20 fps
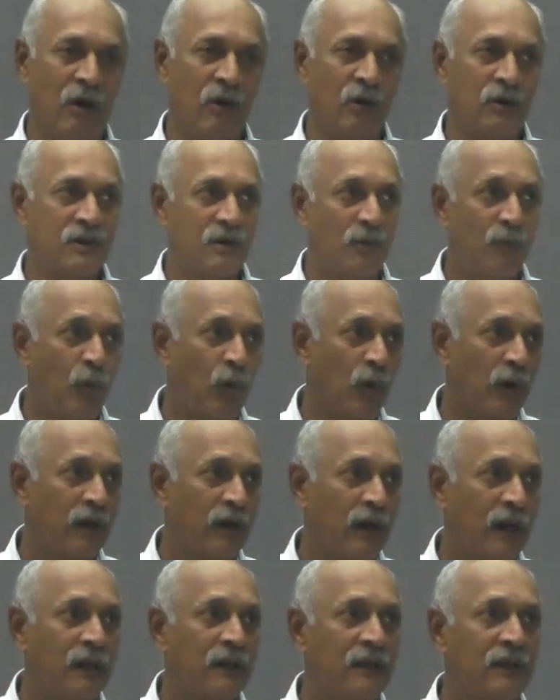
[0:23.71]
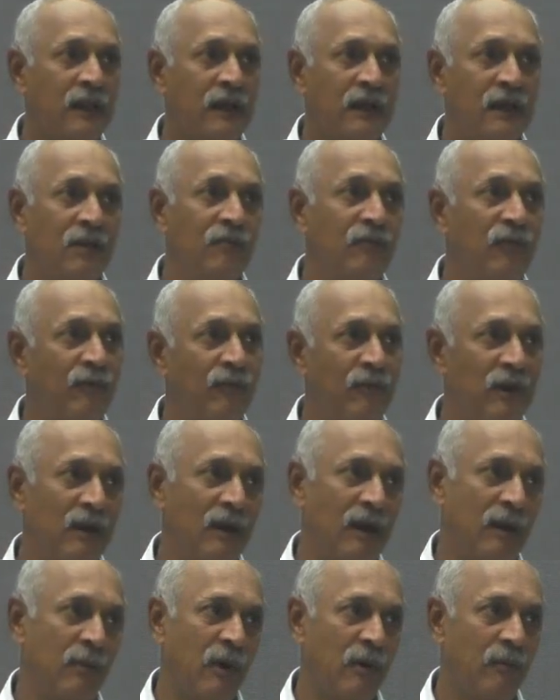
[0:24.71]
support at
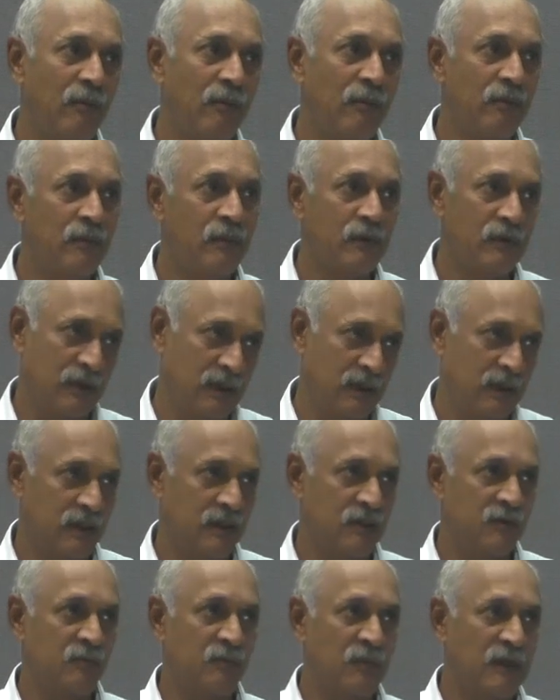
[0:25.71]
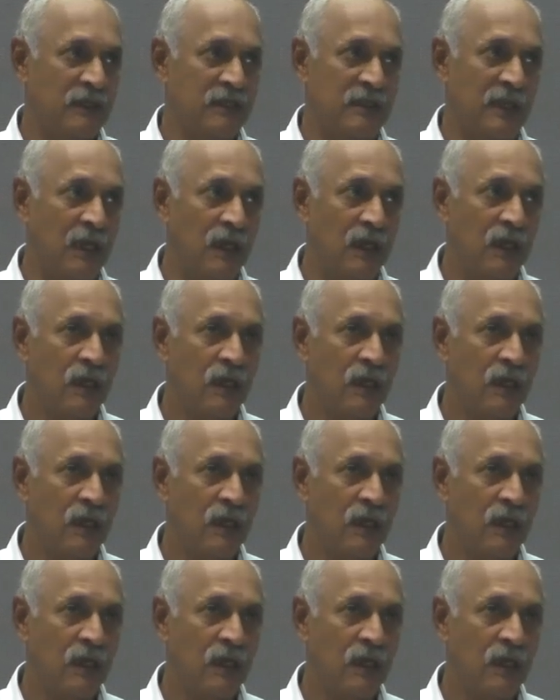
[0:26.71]
1350 mm spacing,